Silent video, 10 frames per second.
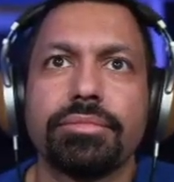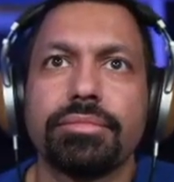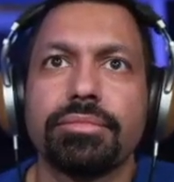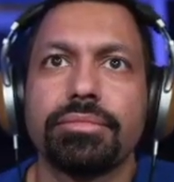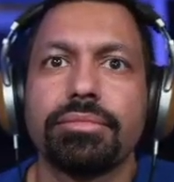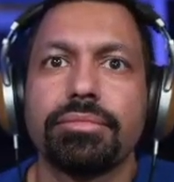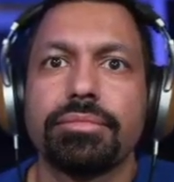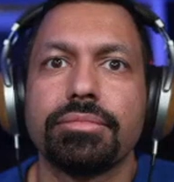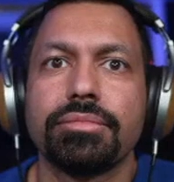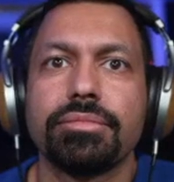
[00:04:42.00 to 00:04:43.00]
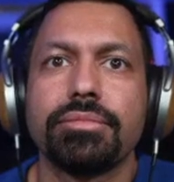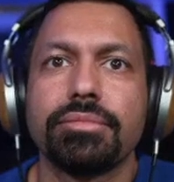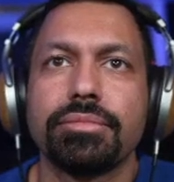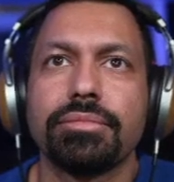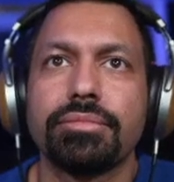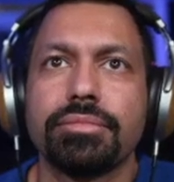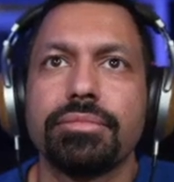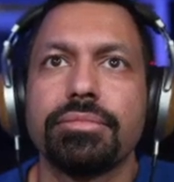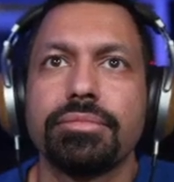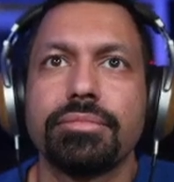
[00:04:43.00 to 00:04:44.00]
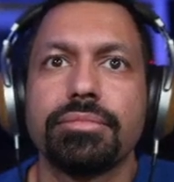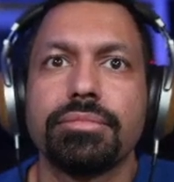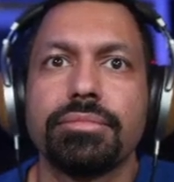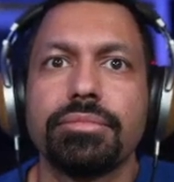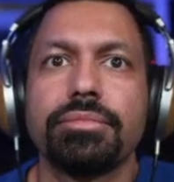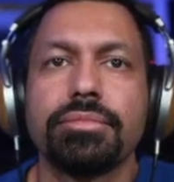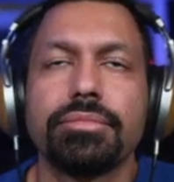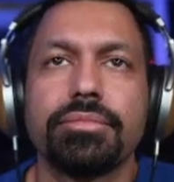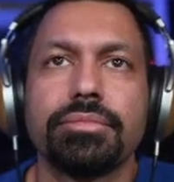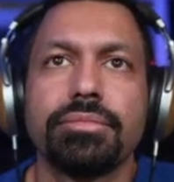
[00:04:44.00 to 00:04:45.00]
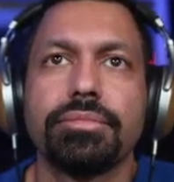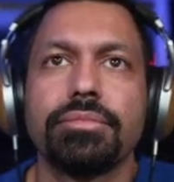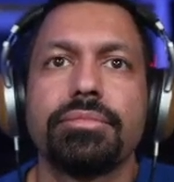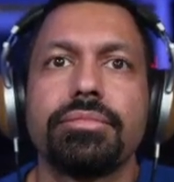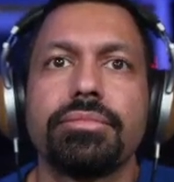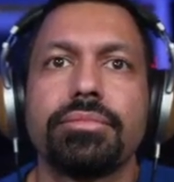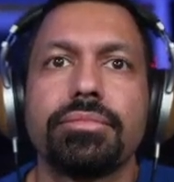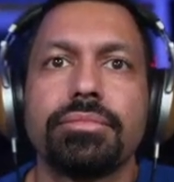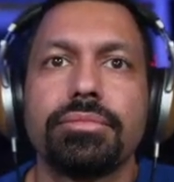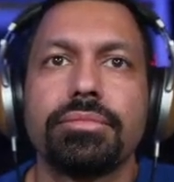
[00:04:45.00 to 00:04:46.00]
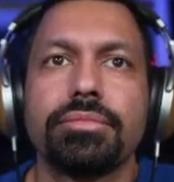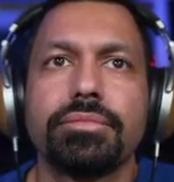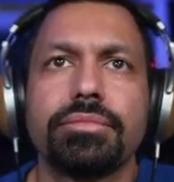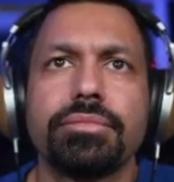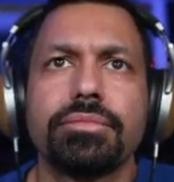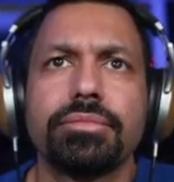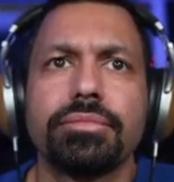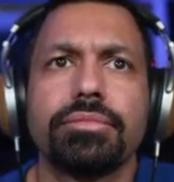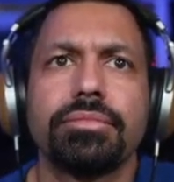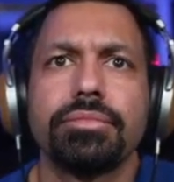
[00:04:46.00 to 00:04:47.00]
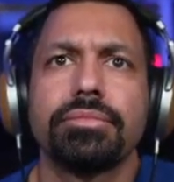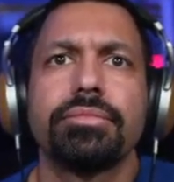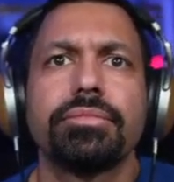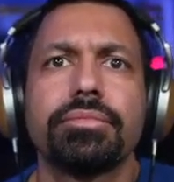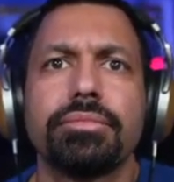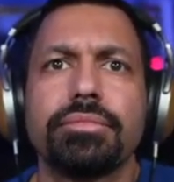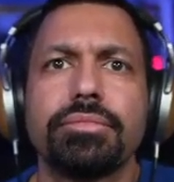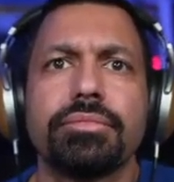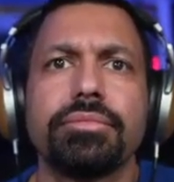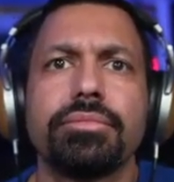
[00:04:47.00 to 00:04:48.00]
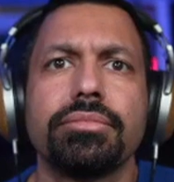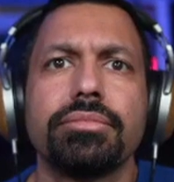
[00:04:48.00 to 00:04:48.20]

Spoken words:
The person shown says nothing.